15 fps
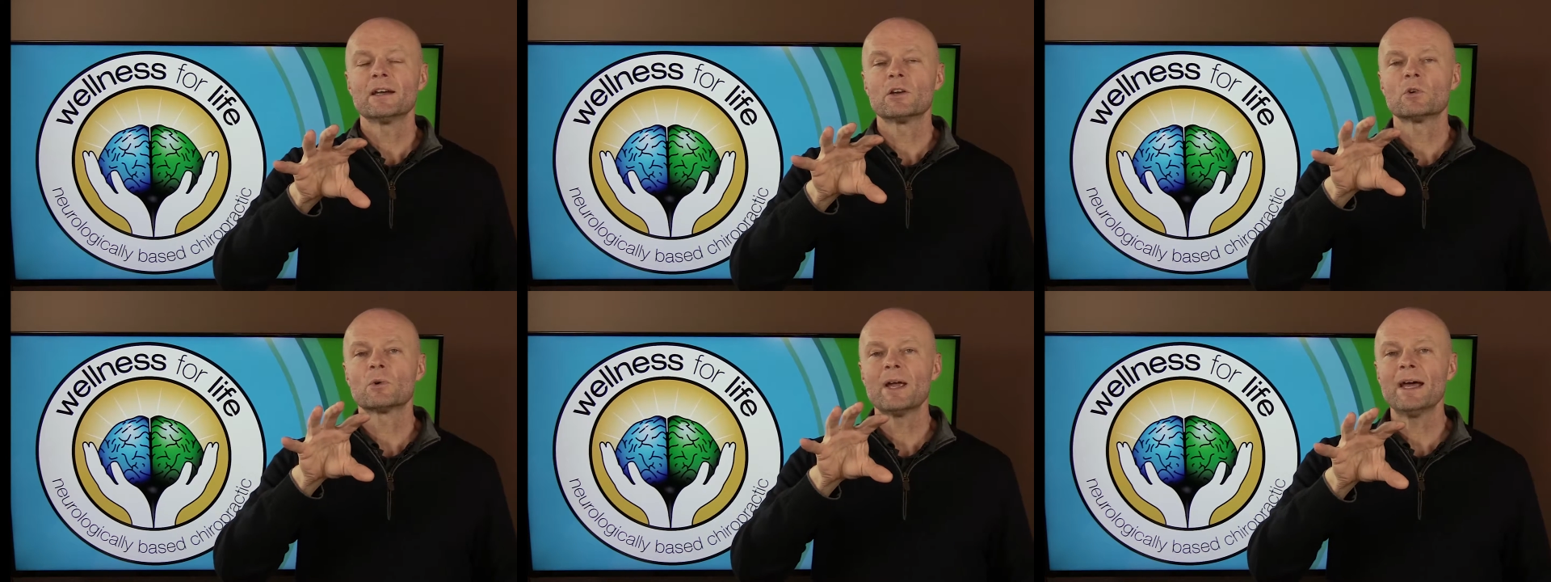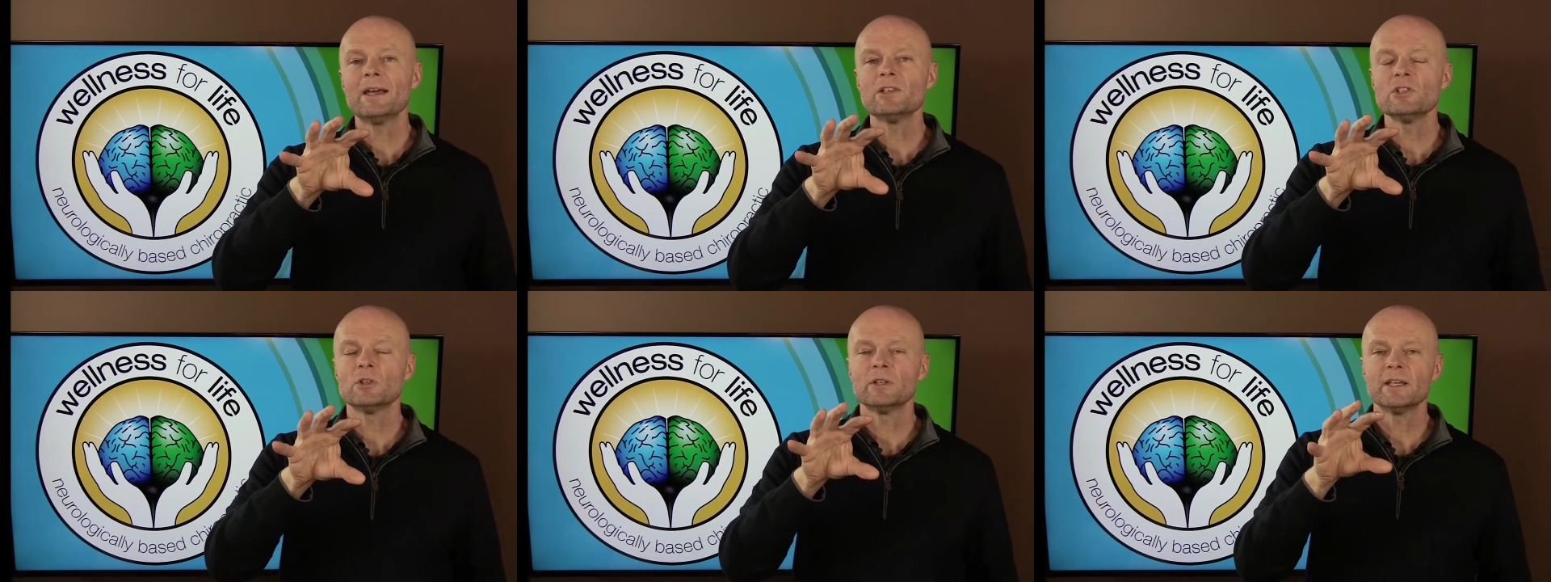
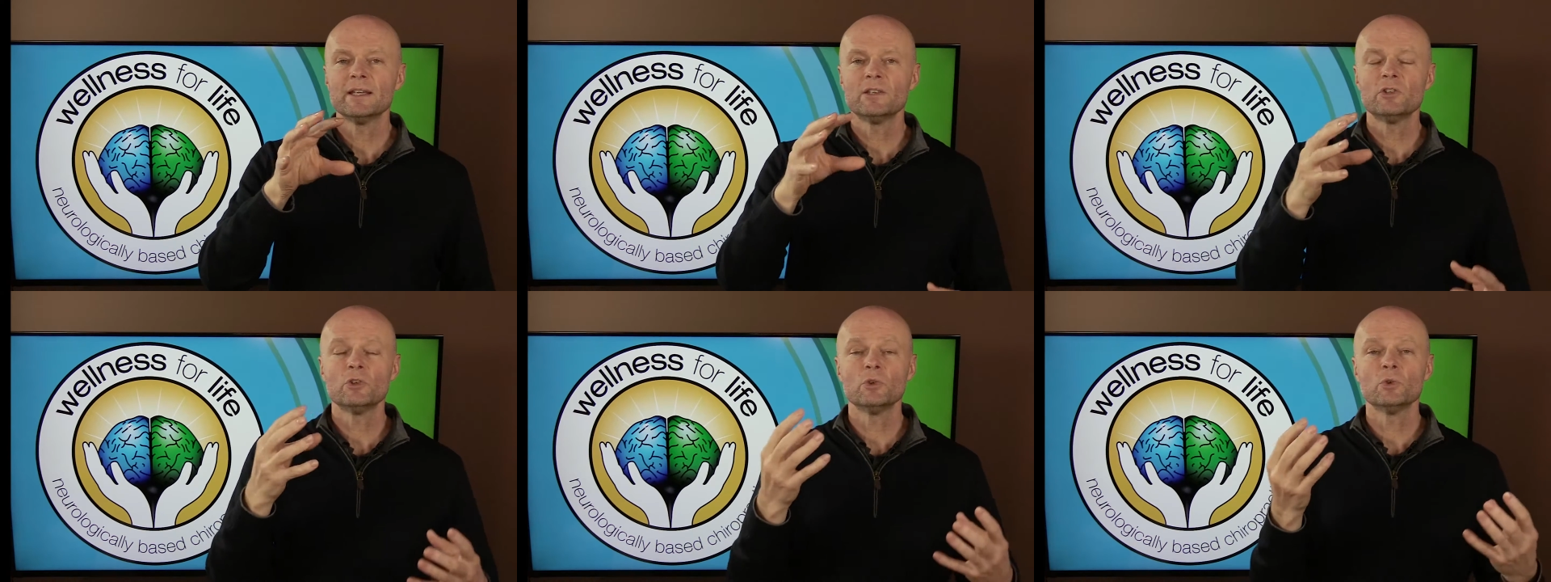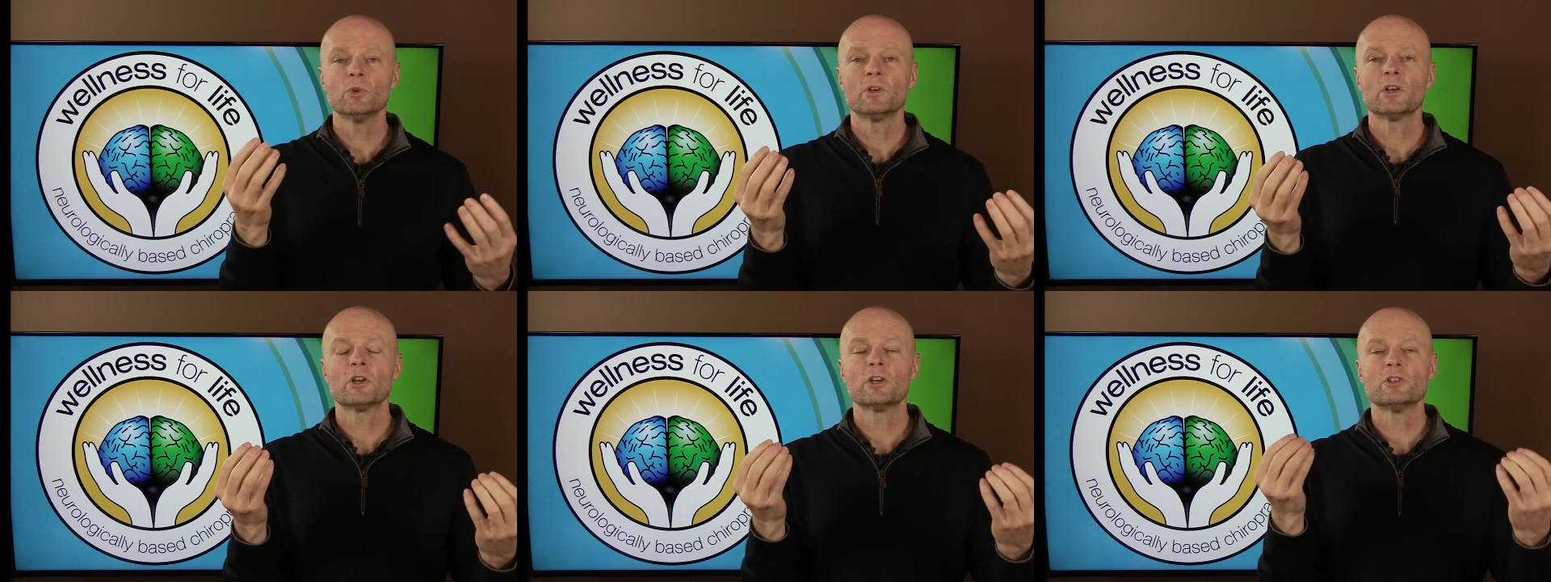gradually to
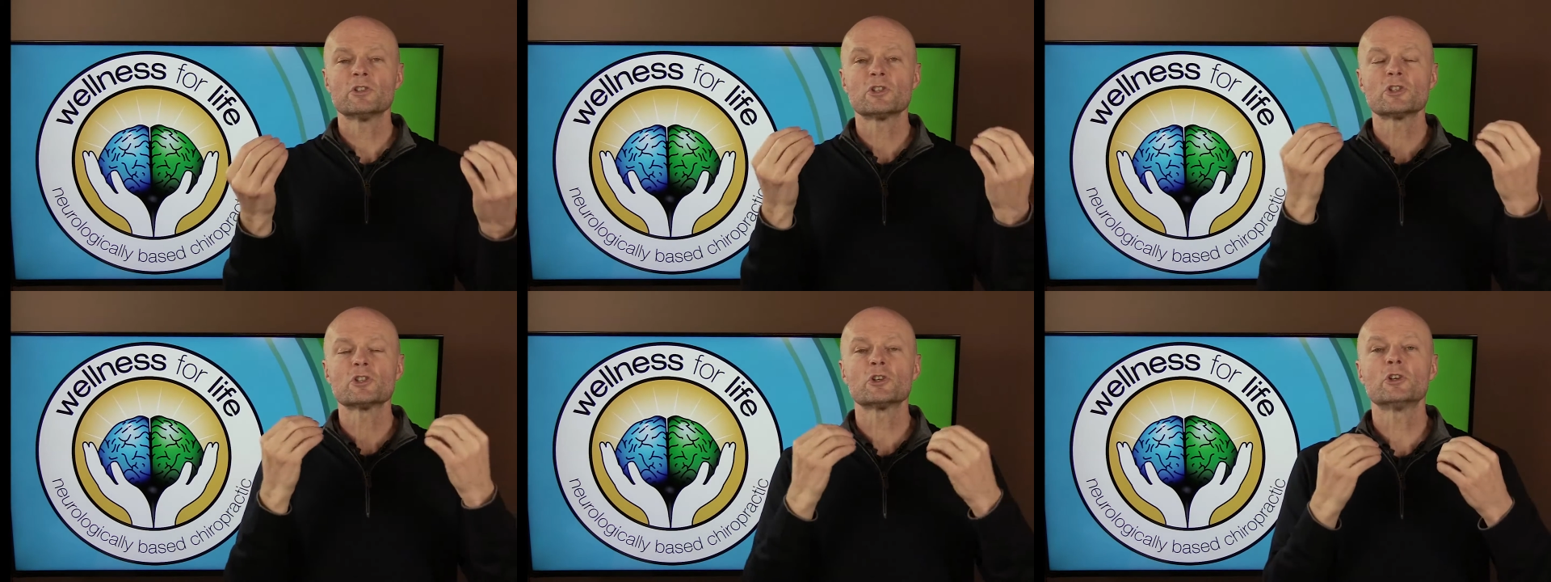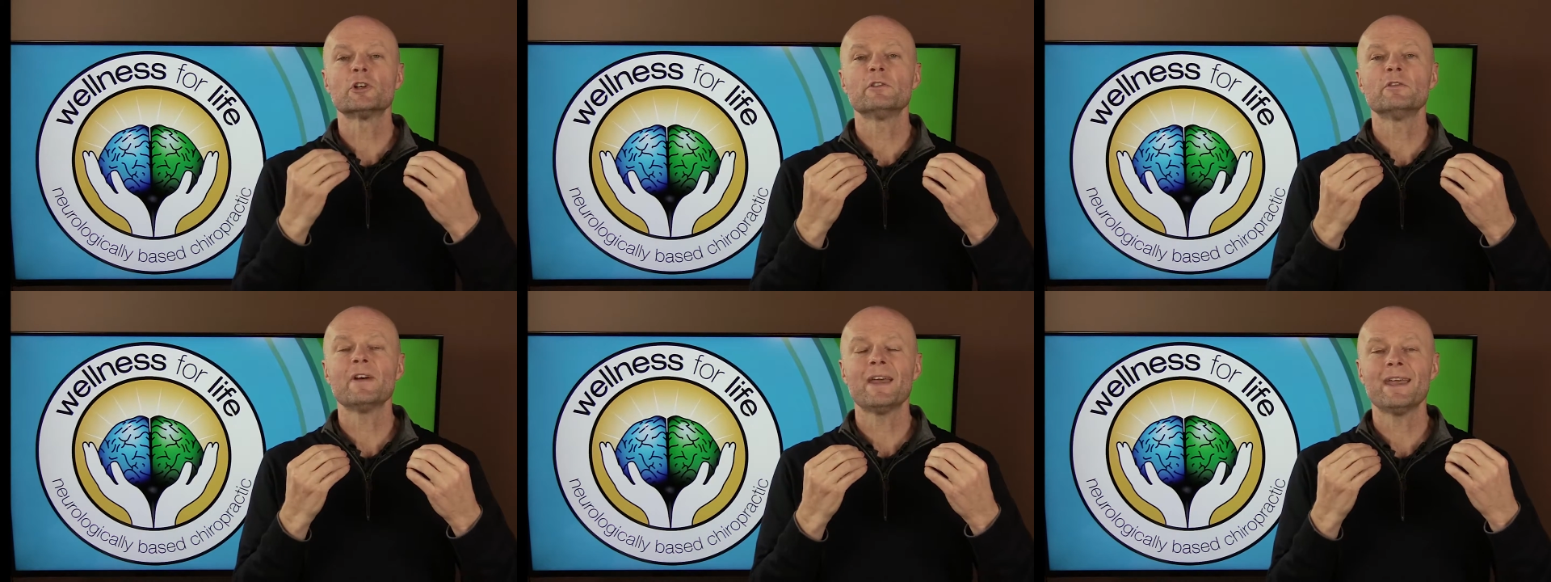
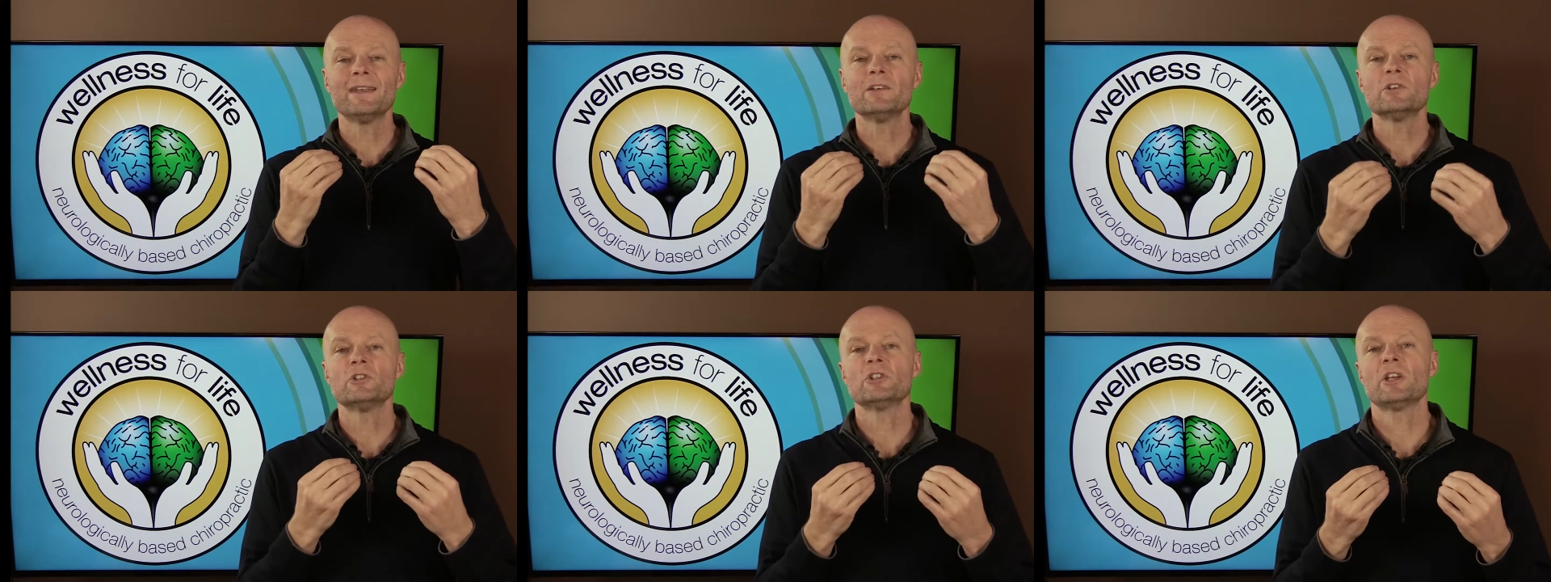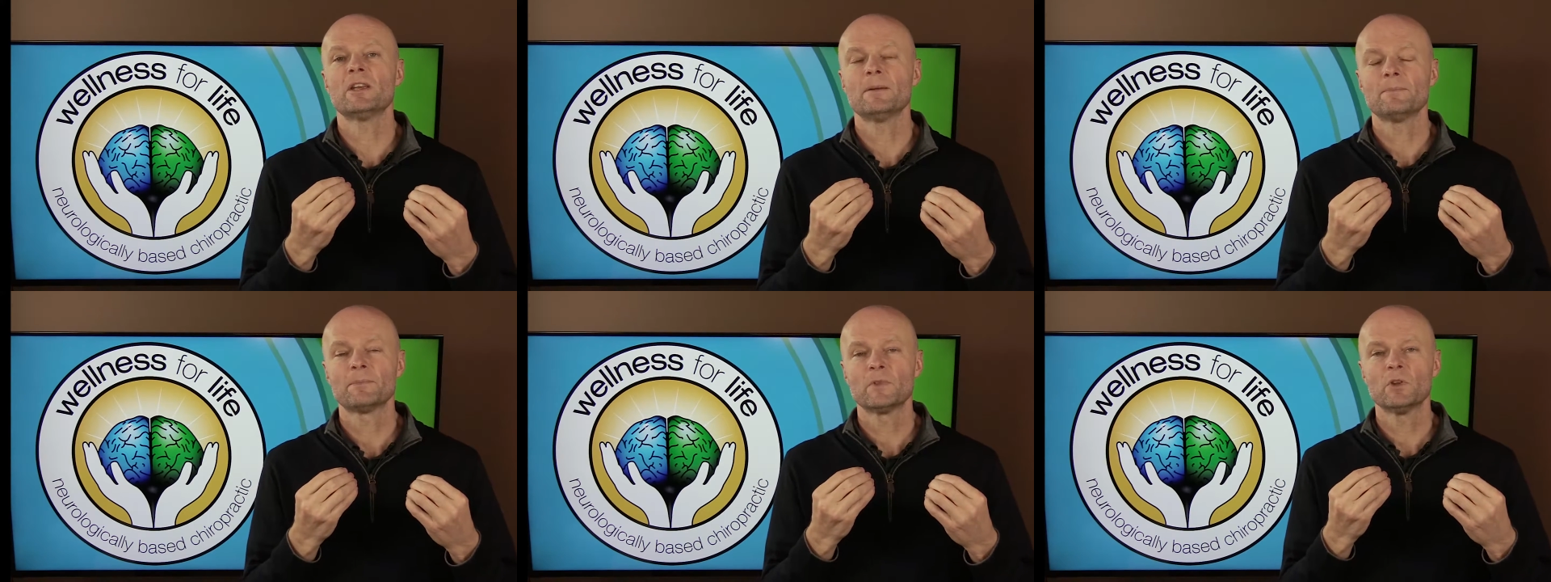conserve energy,